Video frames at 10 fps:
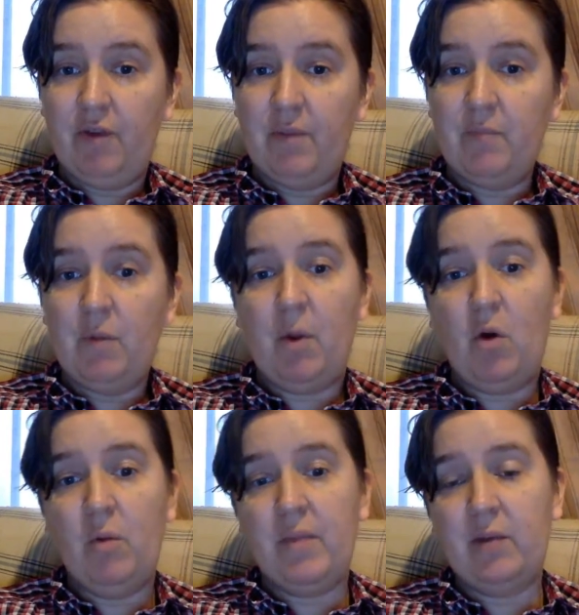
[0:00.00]
from a
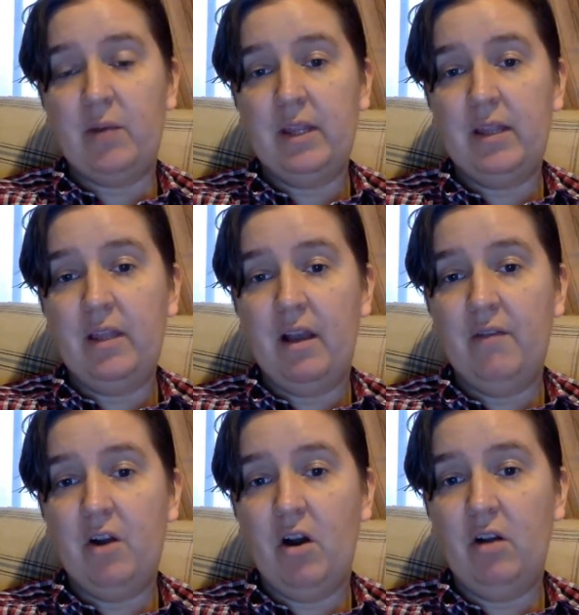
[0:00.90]
poem that I really
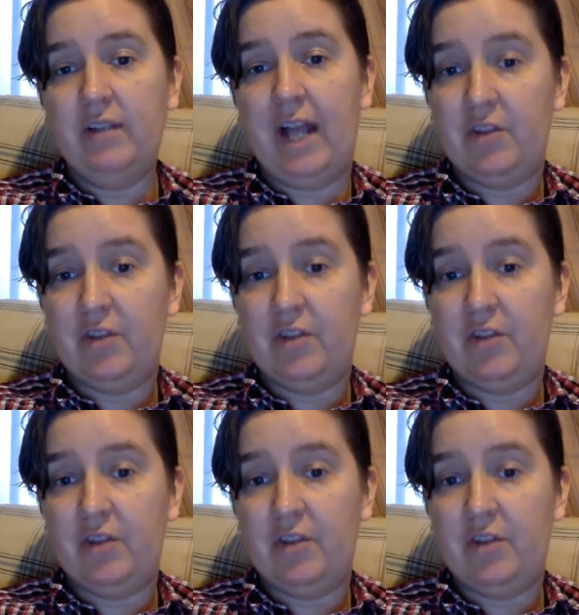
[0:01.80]
love called How